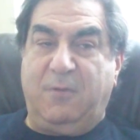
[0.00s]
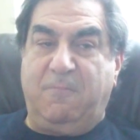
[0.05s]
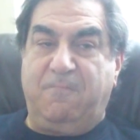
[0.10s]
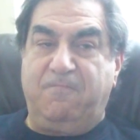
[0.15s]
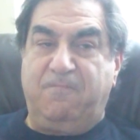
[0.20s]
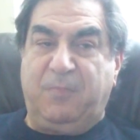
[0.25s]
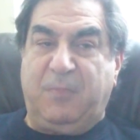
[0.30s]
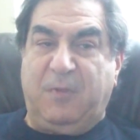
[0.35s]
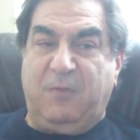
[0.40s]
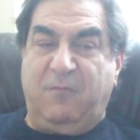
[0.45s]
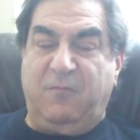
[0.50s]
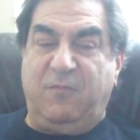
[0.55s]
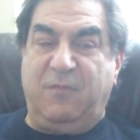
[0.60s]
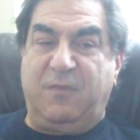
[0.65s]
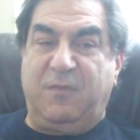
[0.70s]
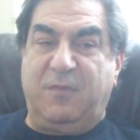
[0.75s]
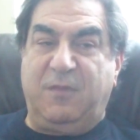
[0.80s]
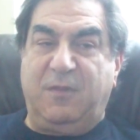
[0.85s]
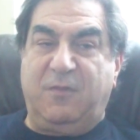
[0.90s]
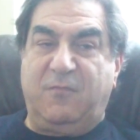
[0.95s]

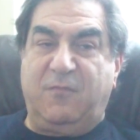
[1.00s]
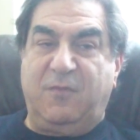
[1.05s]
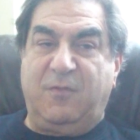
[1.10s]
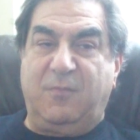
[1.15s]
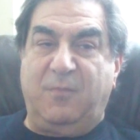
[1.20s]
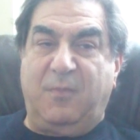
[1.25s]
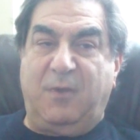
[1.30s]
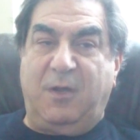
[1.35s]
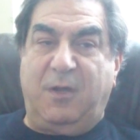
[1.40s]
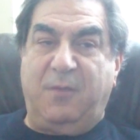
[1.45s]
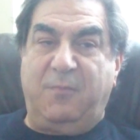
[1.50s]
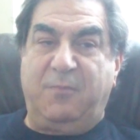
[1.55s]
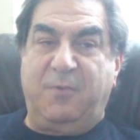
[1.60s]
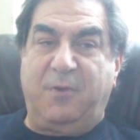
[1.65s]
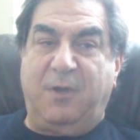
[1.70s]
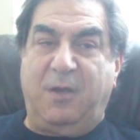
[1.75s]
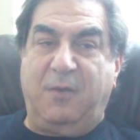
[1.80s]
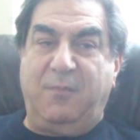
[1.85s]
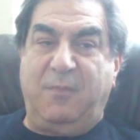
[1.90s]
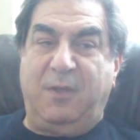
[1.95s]
visit with my
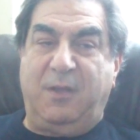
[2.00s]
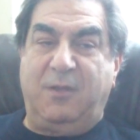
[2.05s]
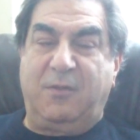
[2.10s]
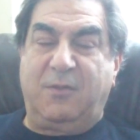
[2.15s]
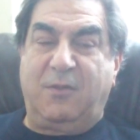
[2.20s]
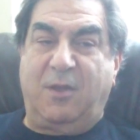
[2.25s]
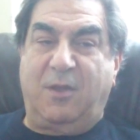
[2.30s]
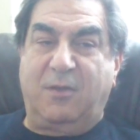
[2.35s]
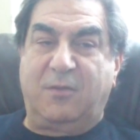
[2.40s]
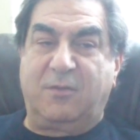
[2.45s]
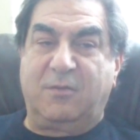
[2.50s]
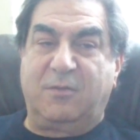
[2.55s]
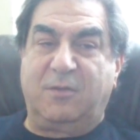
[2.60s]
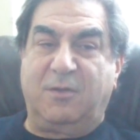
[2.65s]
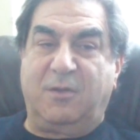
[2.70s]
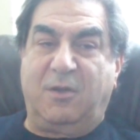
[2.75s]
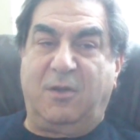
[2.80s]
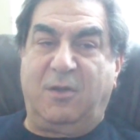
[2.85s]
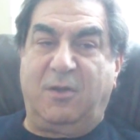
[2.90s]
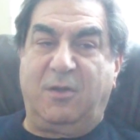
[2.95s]
primary doctor
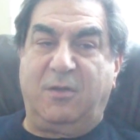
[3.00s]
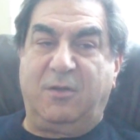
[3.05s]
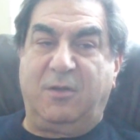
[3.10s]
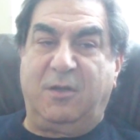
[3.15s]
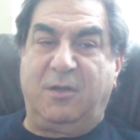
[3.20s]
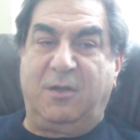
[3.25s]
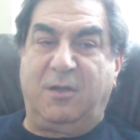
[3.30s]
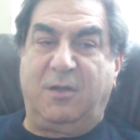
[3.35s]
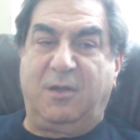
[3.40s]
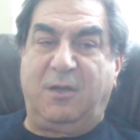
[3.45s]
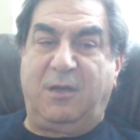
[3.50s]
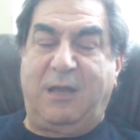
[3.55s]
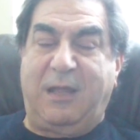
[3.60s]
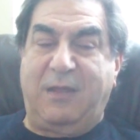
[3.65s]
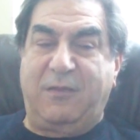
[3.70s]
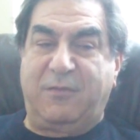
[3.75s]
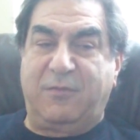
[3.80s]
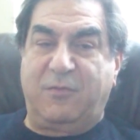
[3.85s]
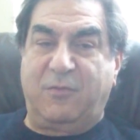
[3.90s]
on uh, last,